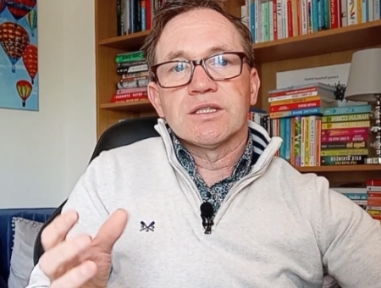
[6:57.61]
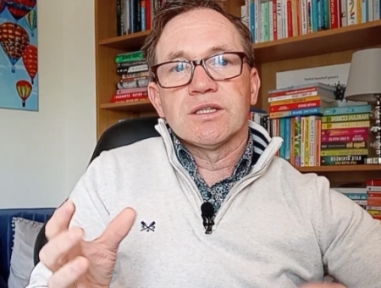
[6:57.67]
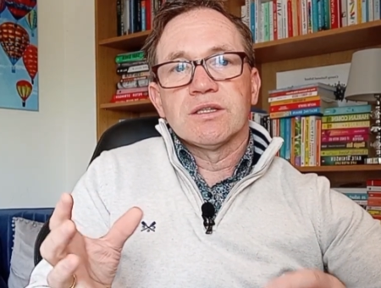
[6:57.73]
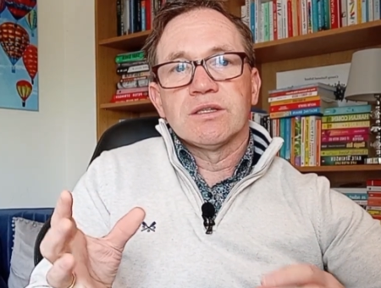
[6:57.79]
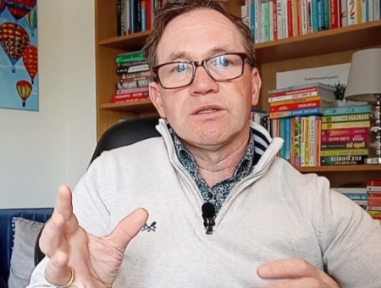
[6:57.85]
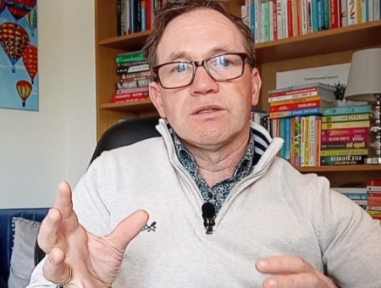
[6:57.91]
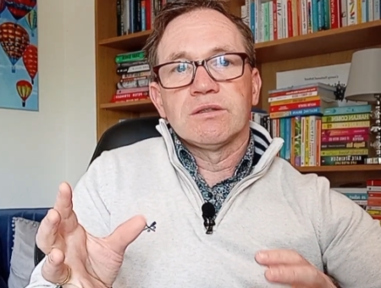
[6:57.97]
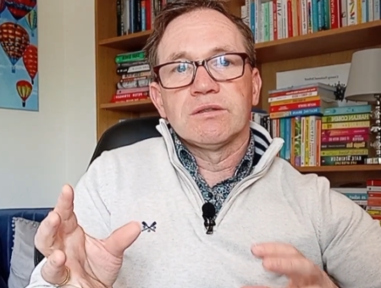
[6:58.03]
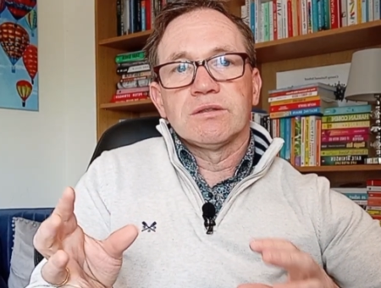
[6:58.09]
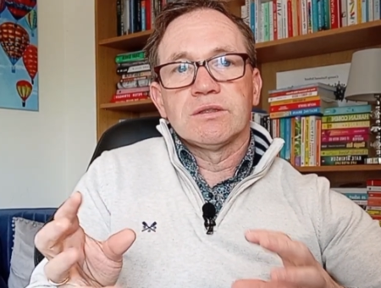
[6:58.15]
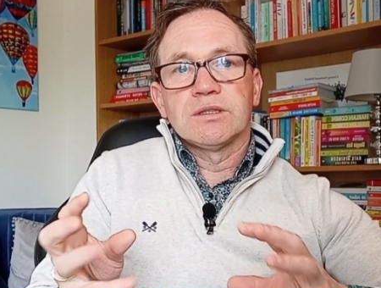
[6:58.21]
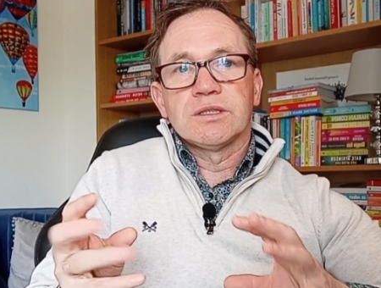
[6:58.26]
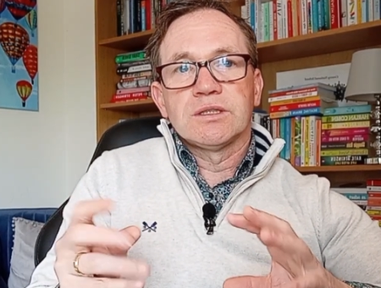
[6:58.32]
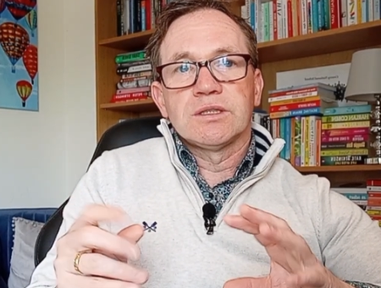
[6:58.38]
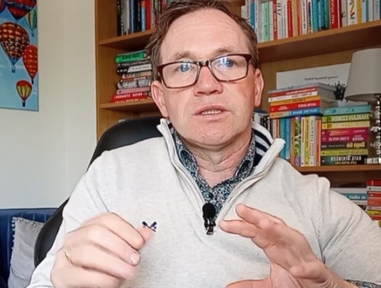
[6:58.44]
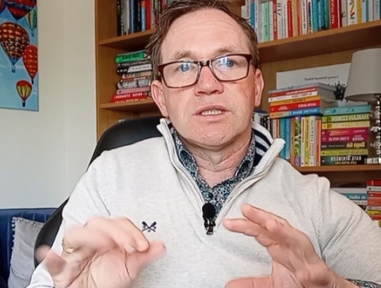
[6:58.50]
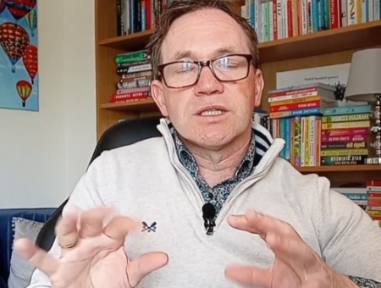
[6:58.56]
to
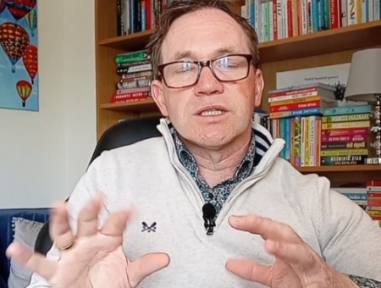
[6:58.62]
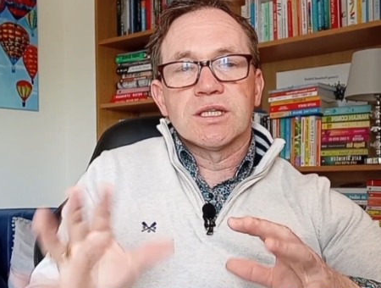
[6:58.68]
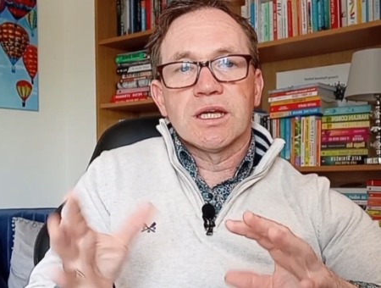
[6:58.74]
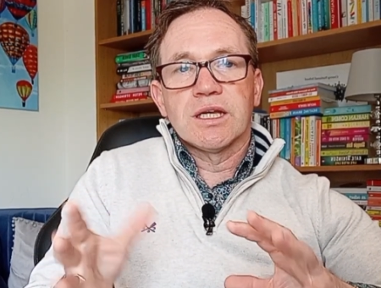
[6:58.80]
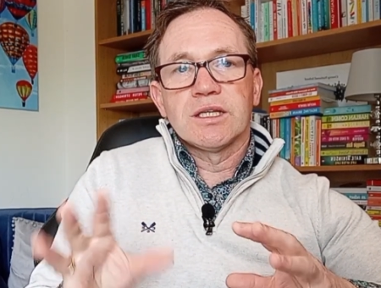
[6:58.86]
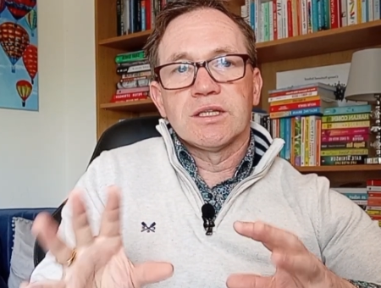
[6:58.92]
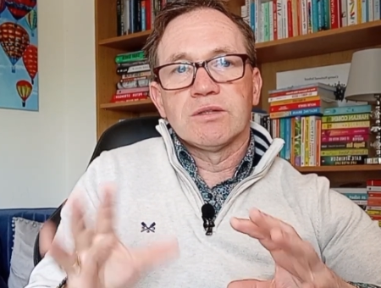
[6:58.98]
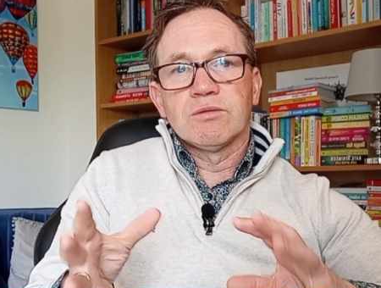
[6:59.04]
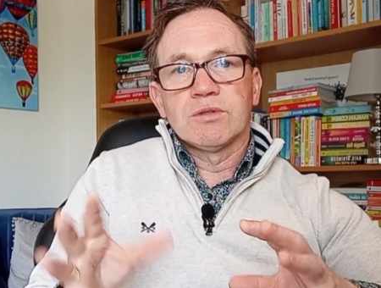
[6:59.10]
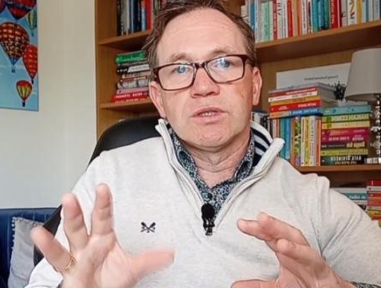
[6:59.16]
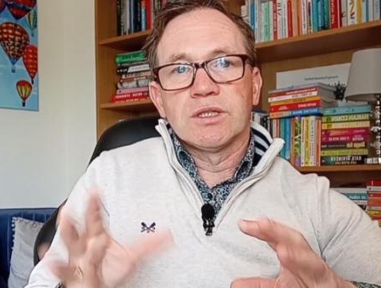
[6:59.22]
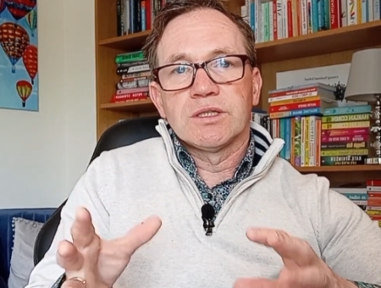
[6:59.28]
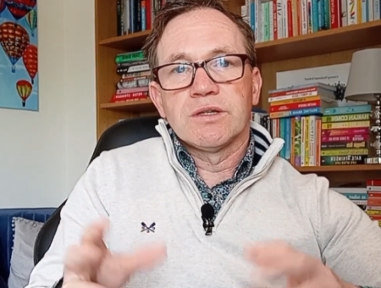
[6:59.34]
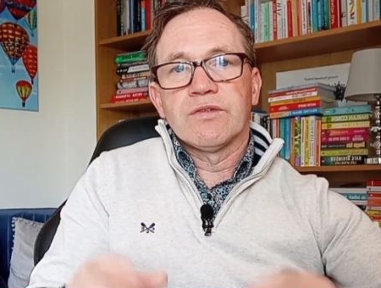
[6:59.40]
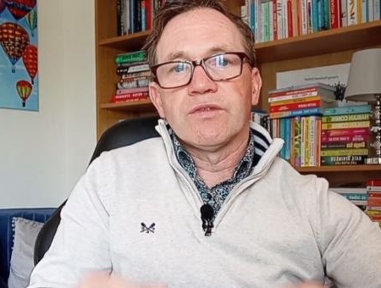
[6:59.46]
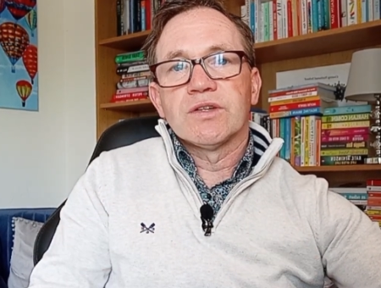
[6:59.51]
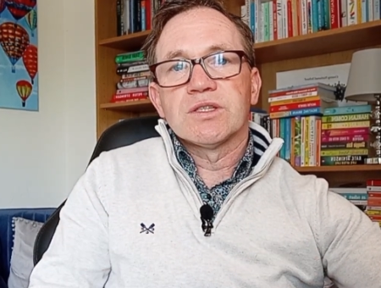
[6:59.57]
decide the
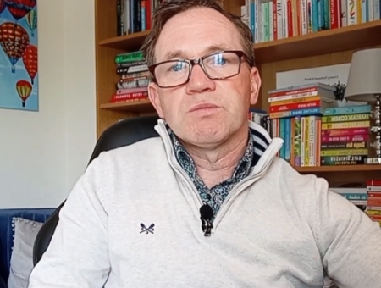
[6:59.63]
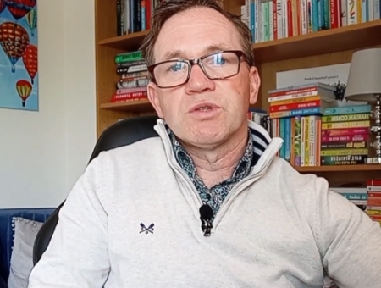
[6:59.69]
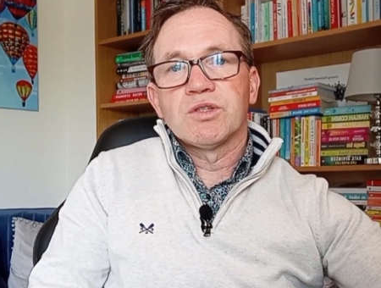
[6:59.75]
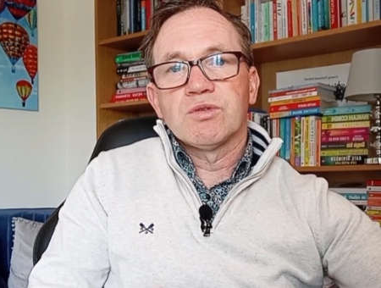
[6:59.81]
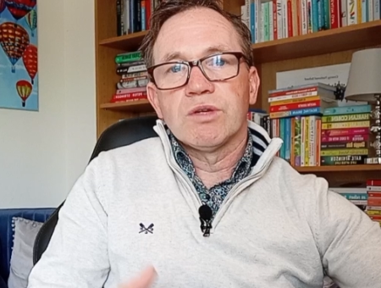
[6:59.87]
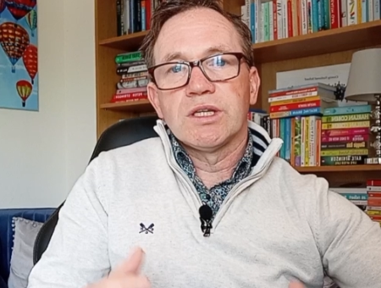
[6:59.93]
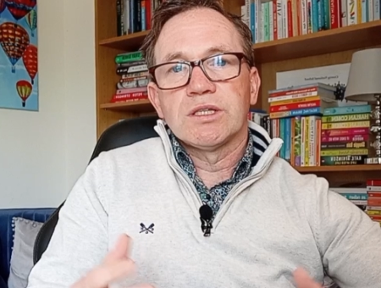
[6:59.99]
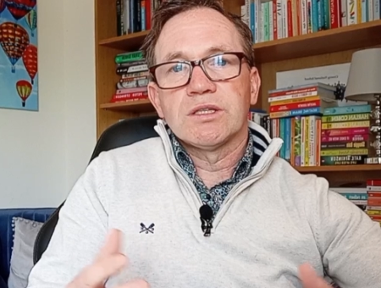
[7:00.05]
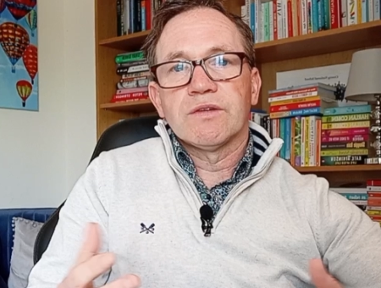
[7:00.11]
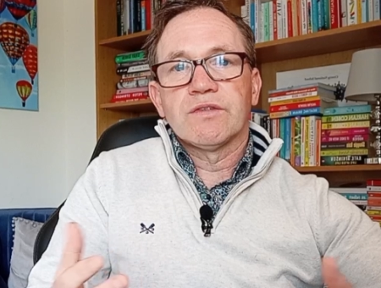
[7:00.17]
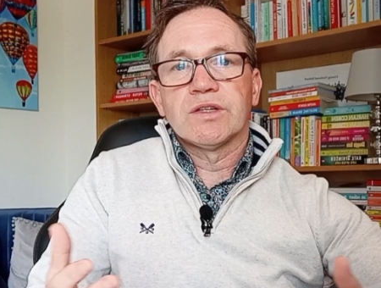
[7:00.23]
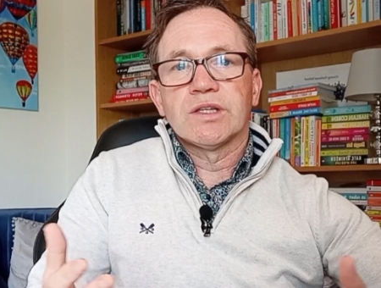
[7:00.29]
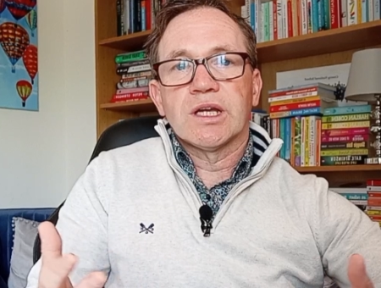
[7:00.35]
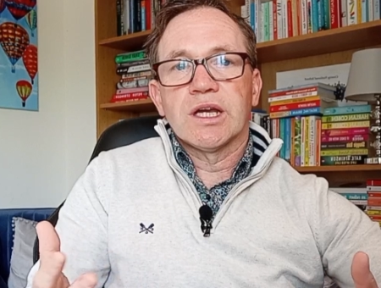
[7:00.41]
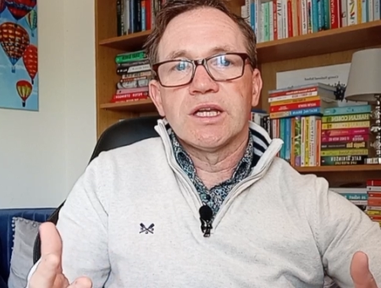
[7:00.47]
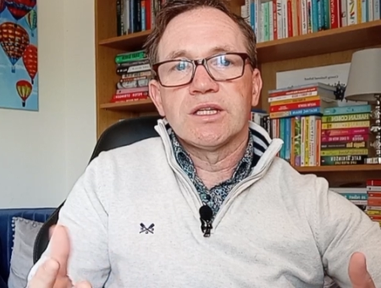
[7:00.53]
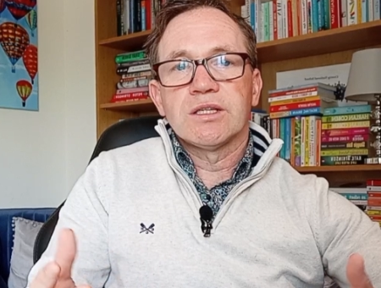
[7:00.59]
difference between different
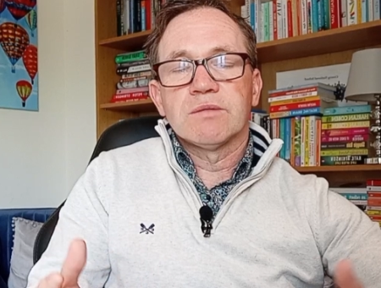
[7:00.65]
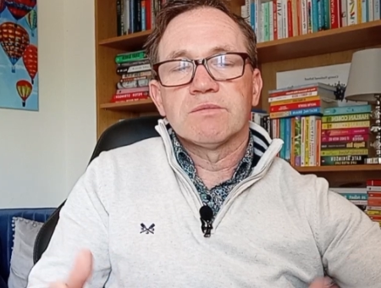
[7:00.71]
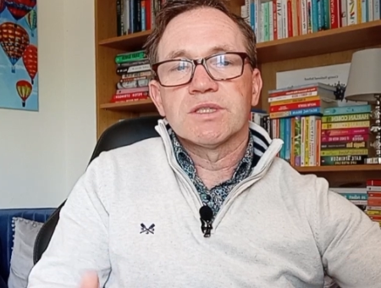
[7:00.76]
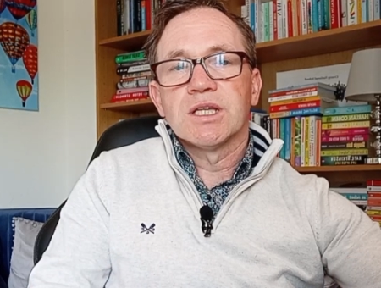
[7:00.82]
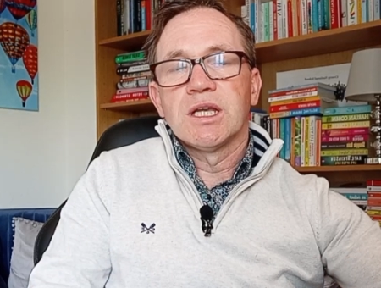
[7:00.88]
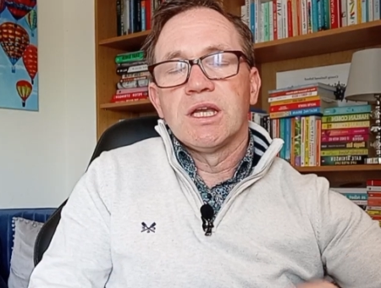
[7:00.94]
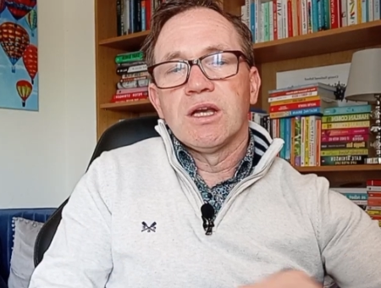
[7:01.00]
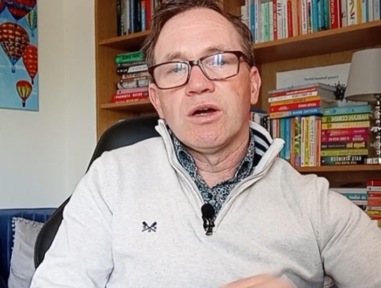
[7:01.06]
items,